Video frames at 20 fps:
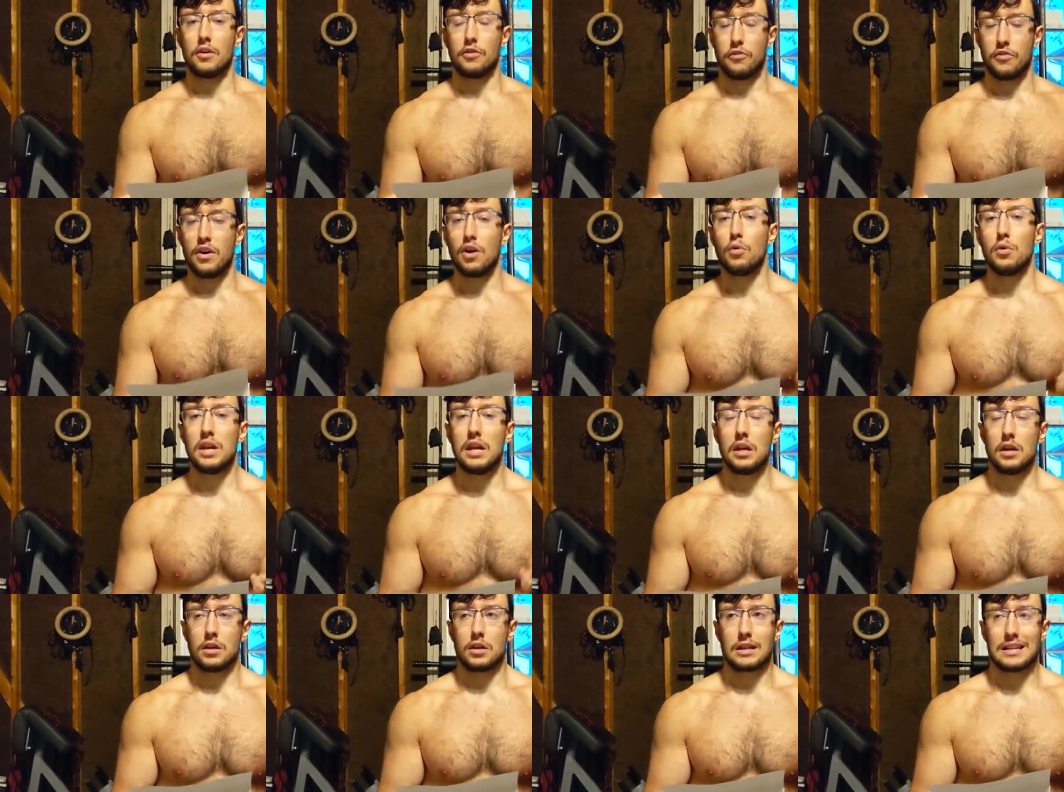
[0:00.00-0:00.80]

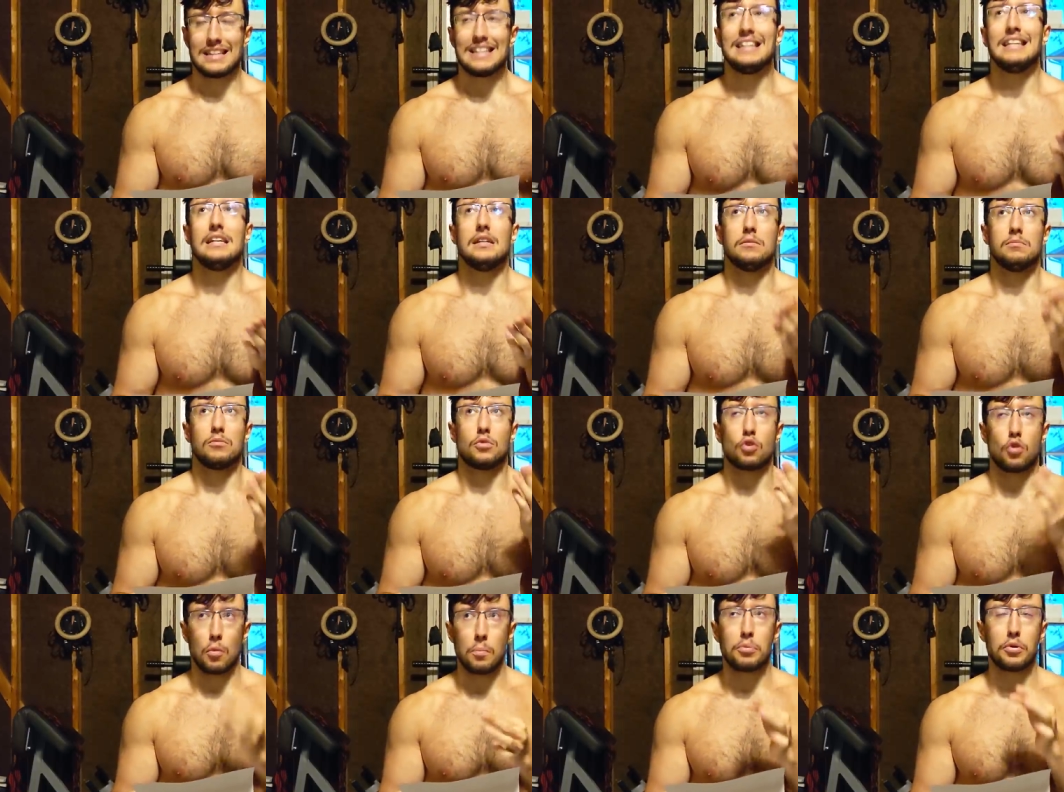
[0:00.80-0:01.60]
Very key
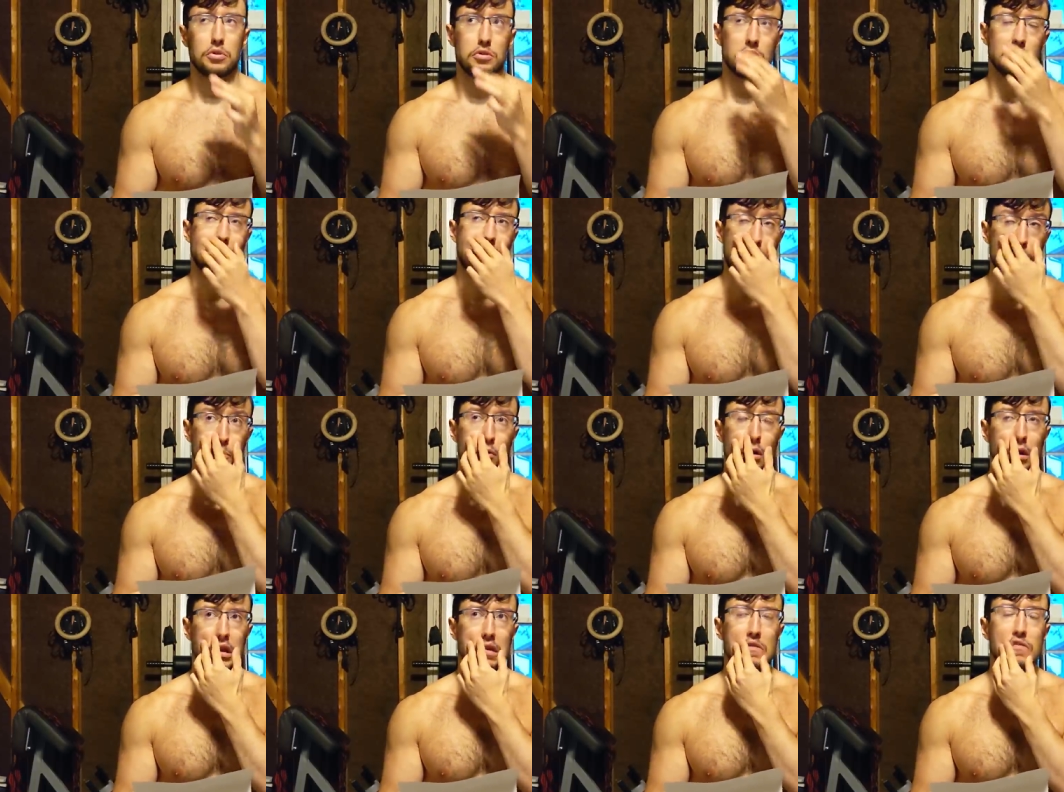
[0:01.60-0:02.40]
component, I
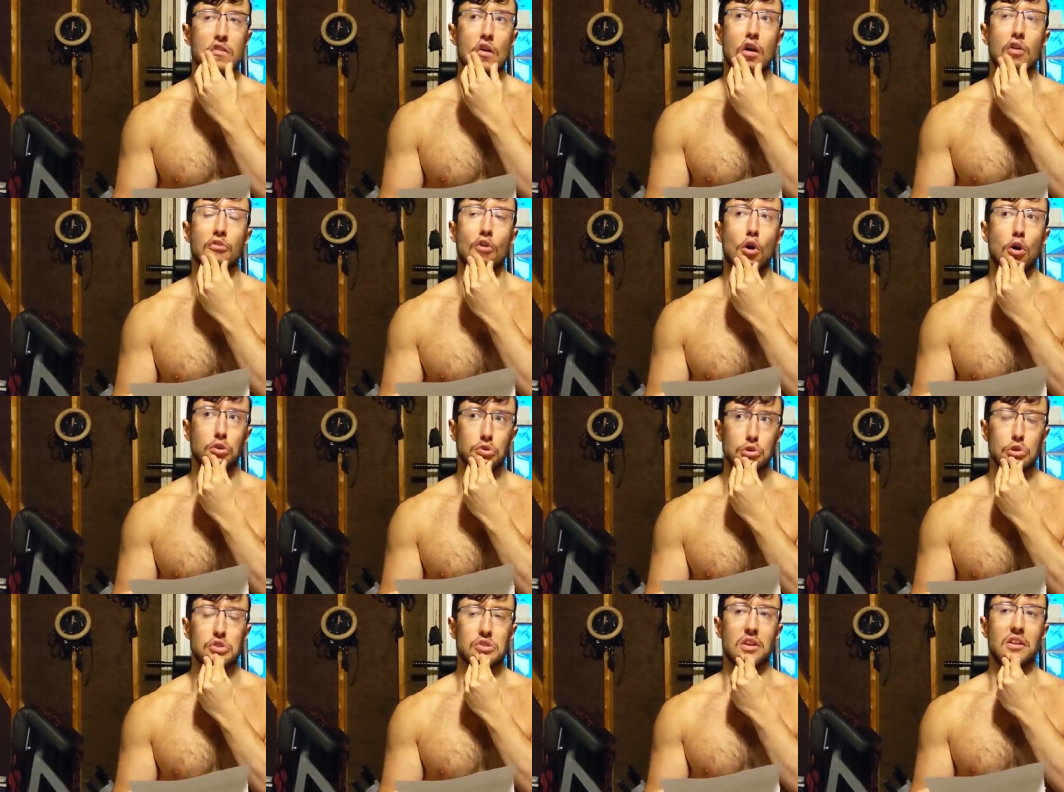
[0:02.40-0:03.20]
believe, of
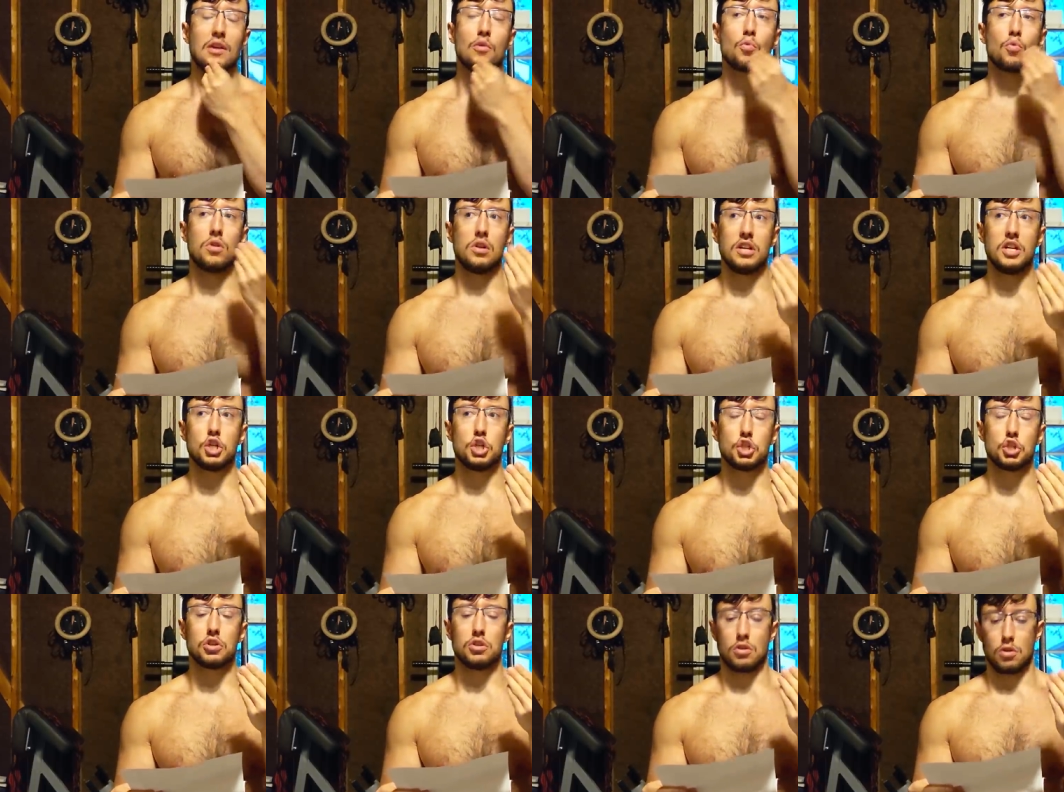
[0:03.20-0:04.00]
understanding
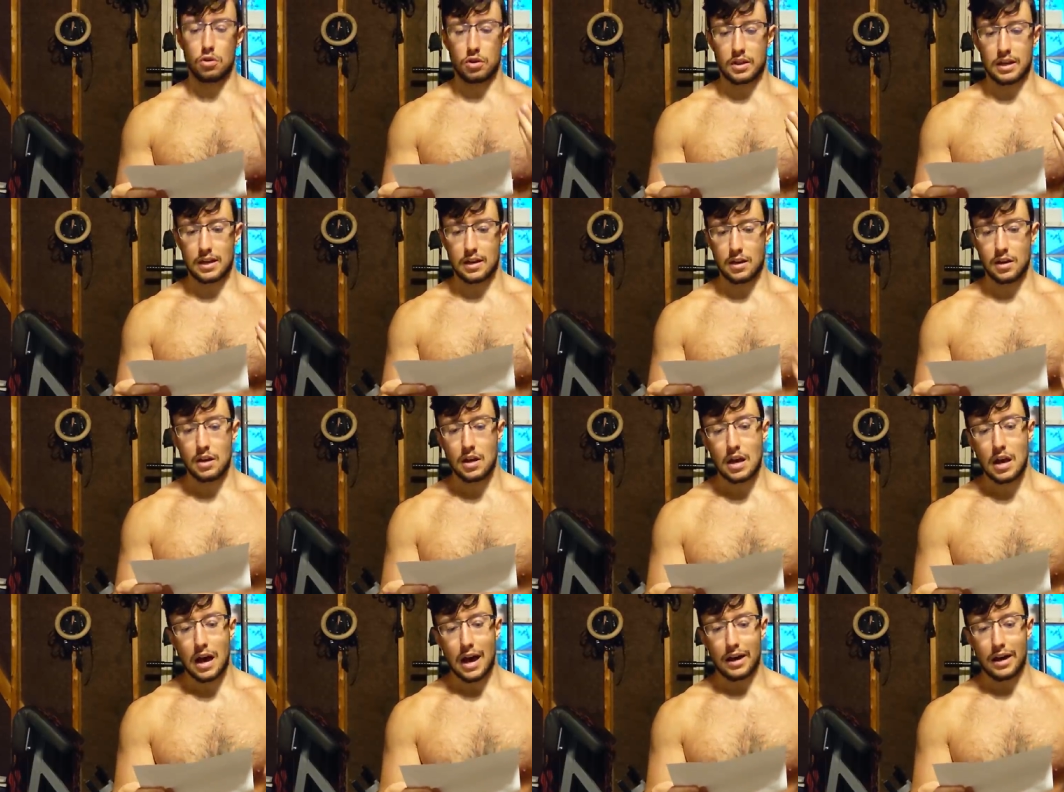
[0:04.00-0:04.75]
religion, again,